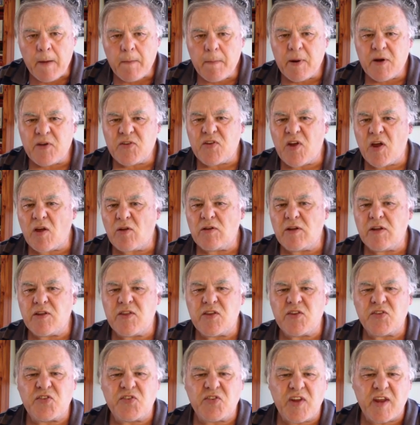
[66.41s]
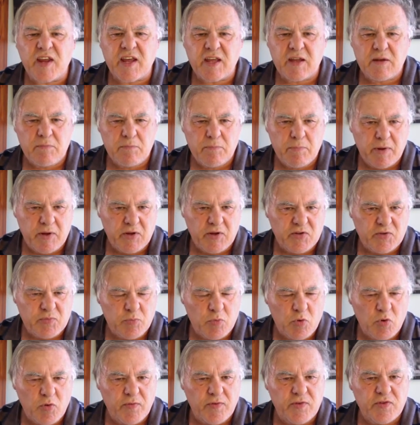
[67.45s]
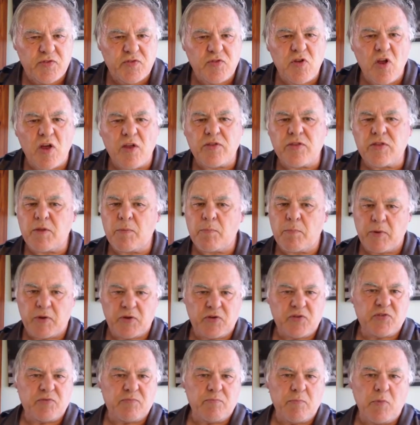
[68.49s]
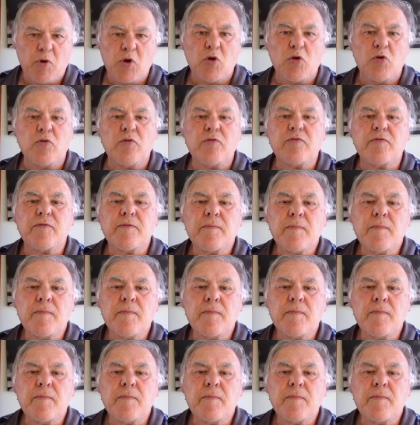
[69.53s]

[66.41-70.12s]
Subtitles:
but it's only the second best move. It's not the best move.